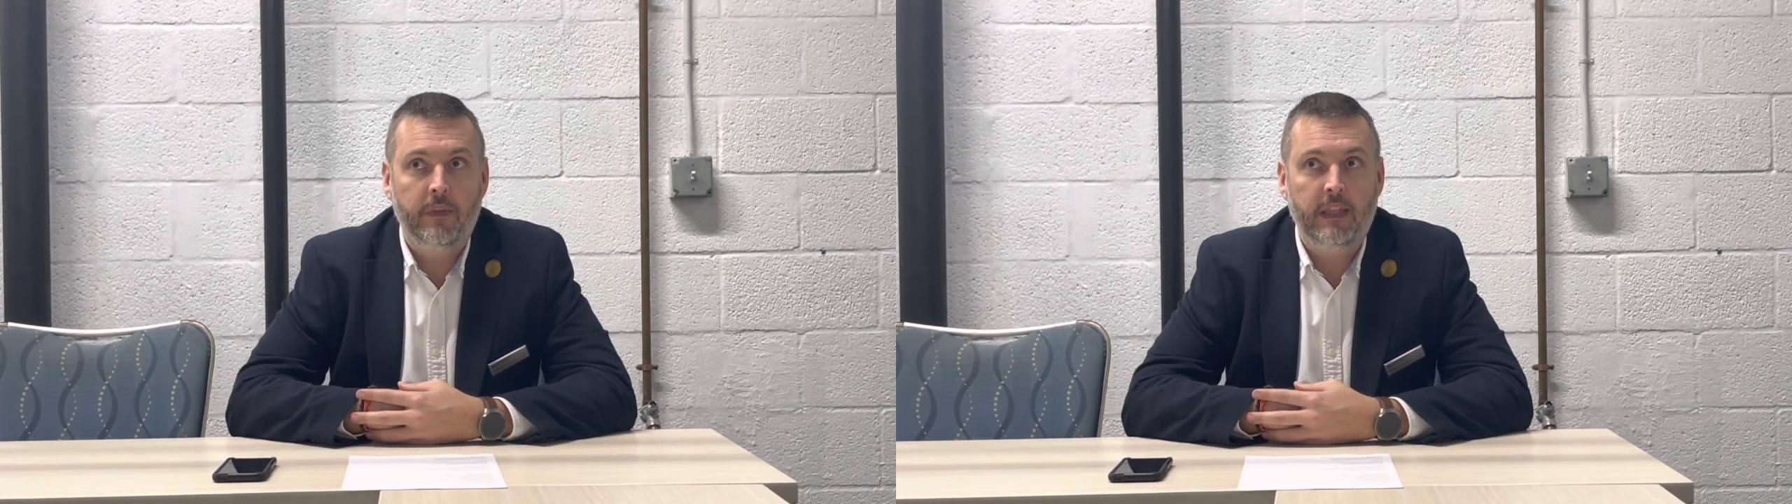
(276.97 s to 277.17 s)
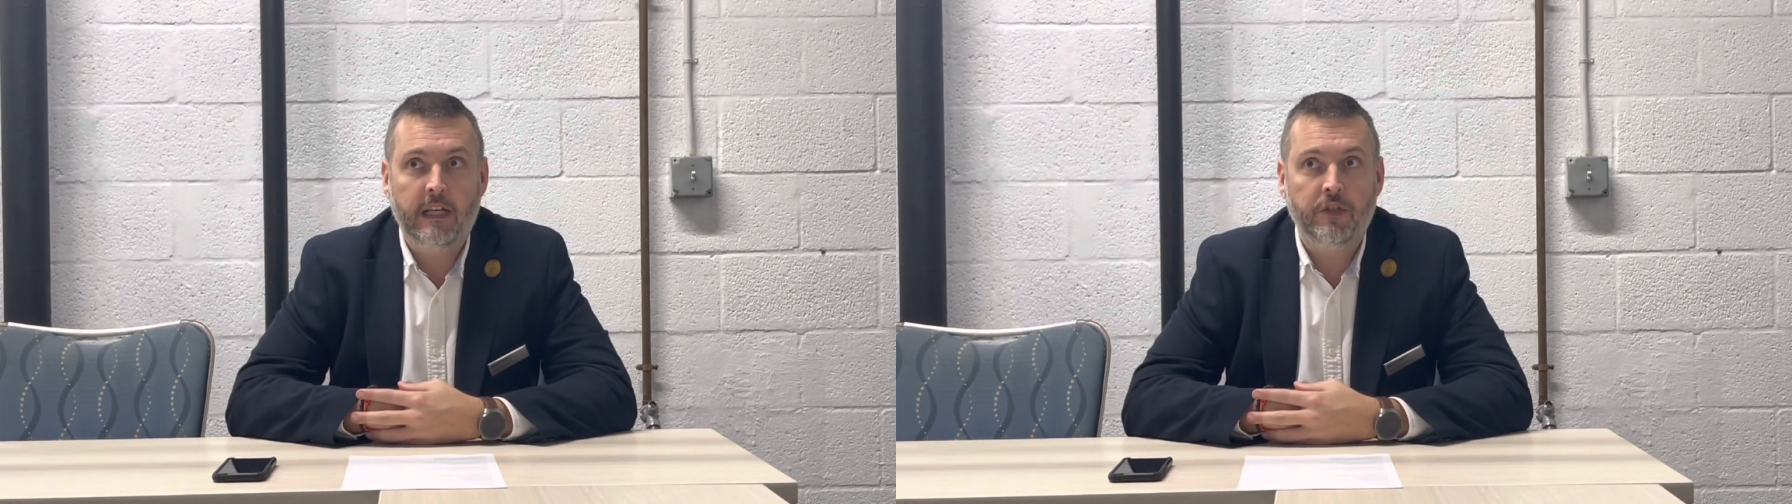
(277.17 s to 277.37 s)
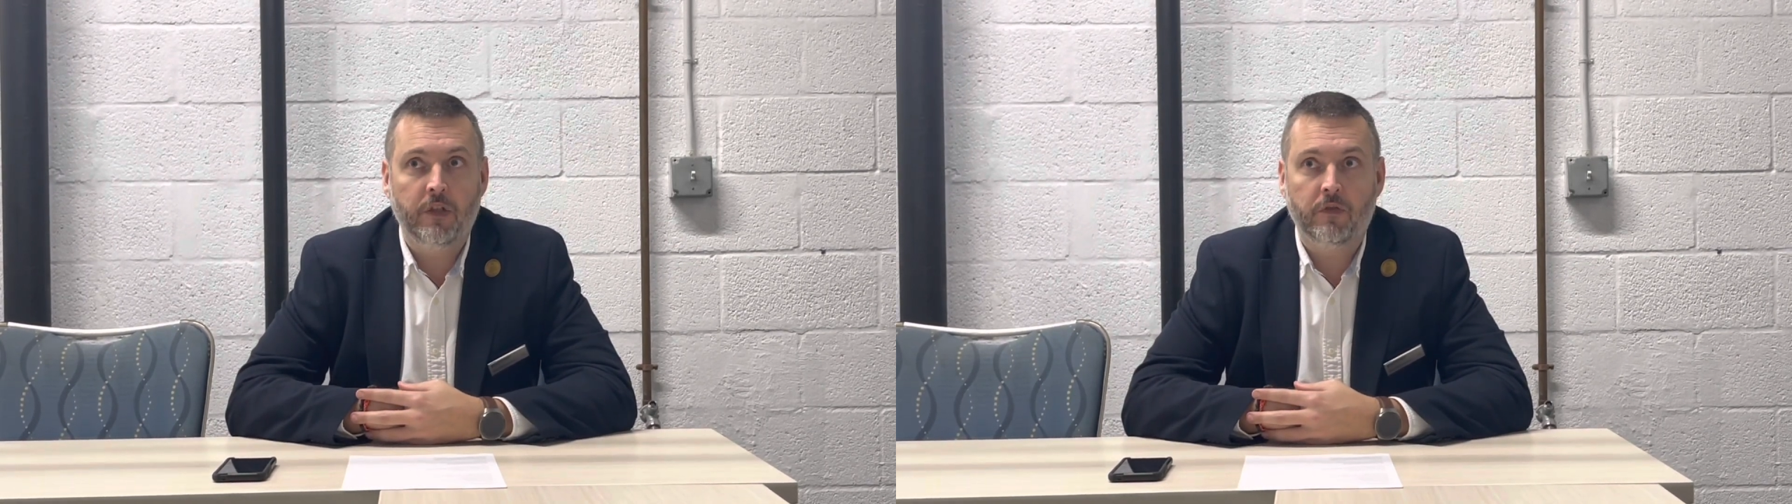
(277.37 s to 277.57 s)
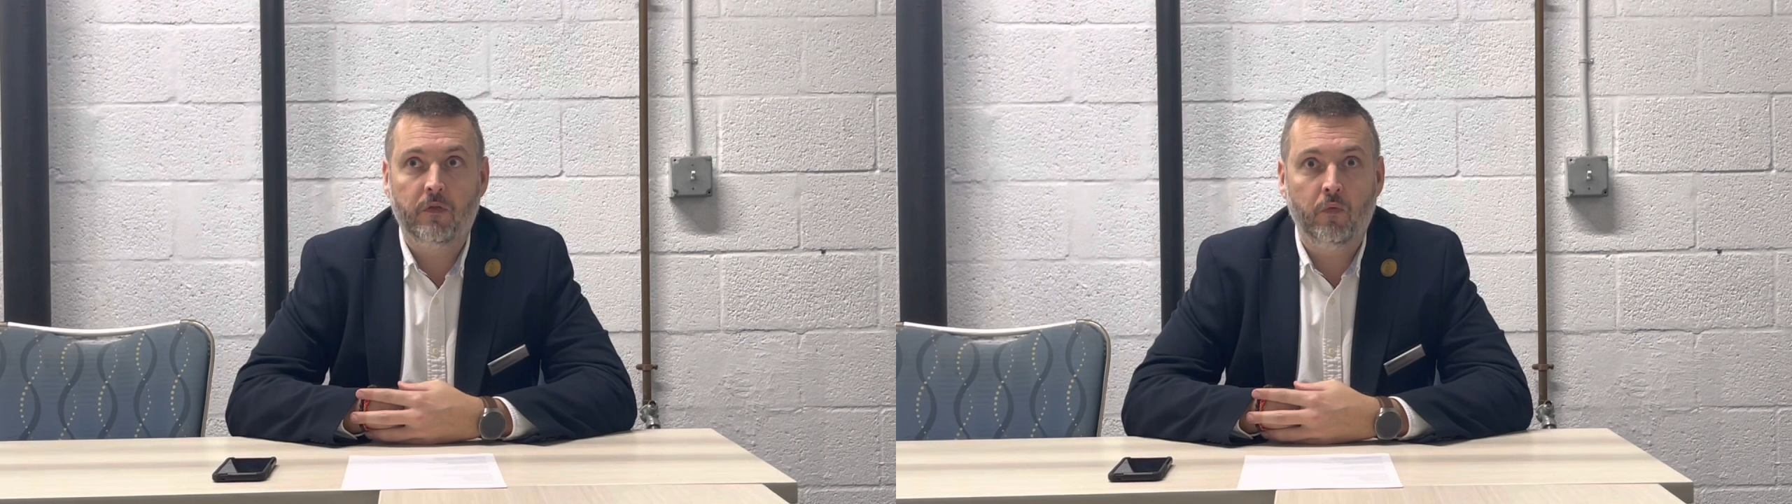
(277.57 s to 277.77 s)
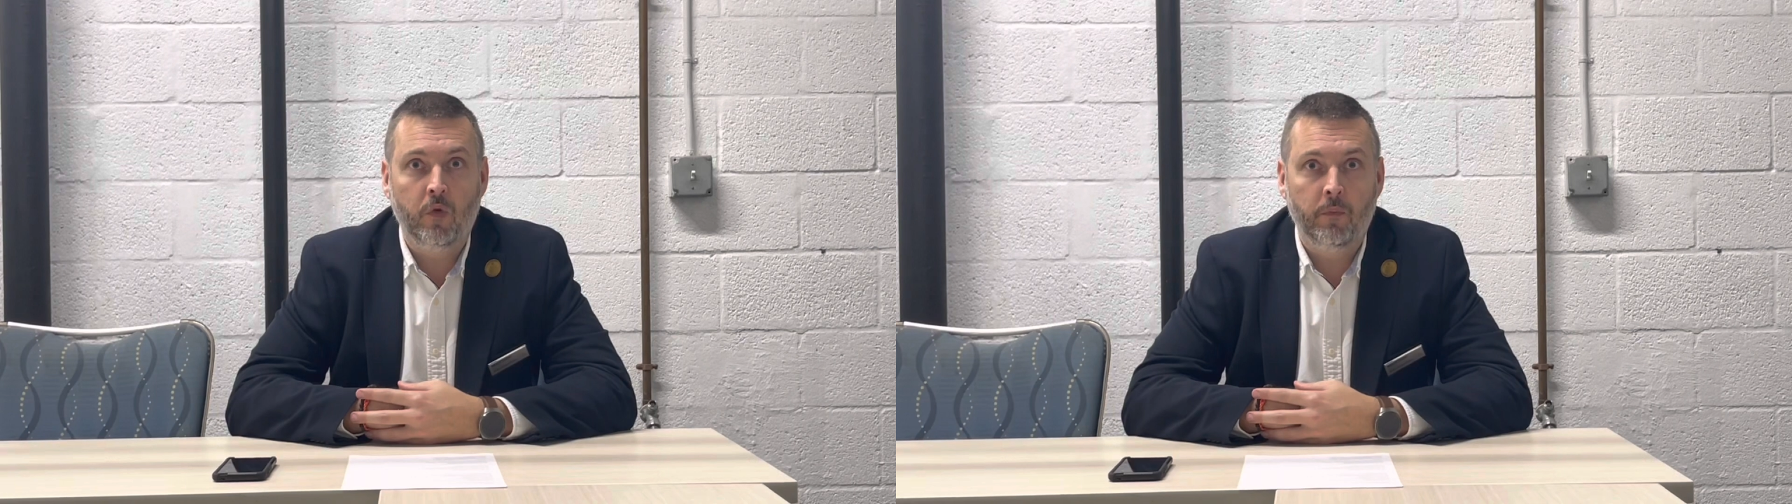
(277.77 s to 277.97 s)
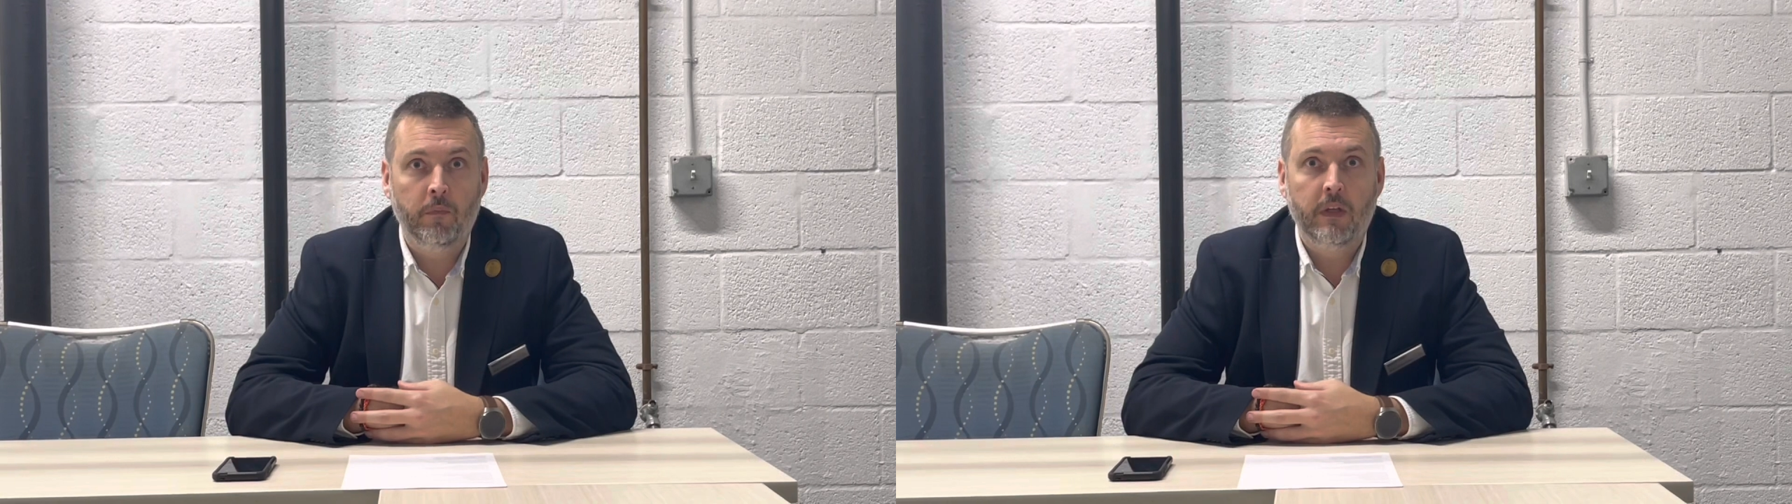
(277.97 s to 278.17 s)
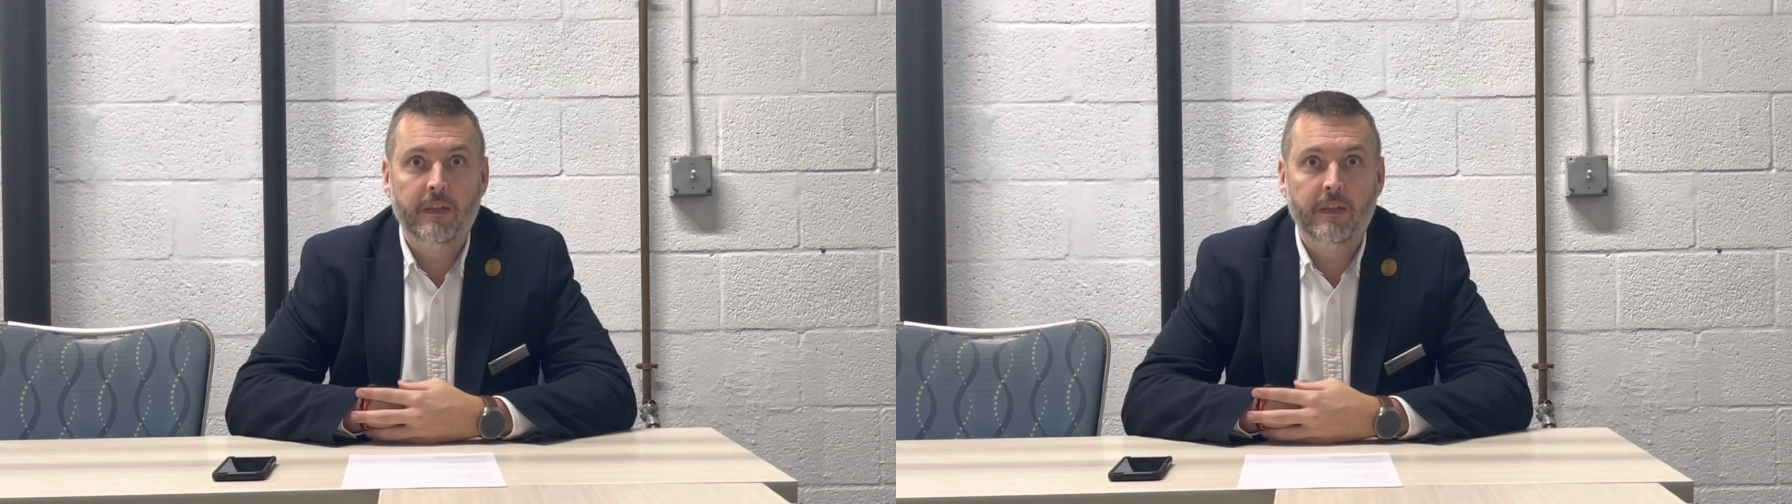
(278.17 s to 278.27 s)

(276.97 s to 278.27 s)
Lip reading: not just room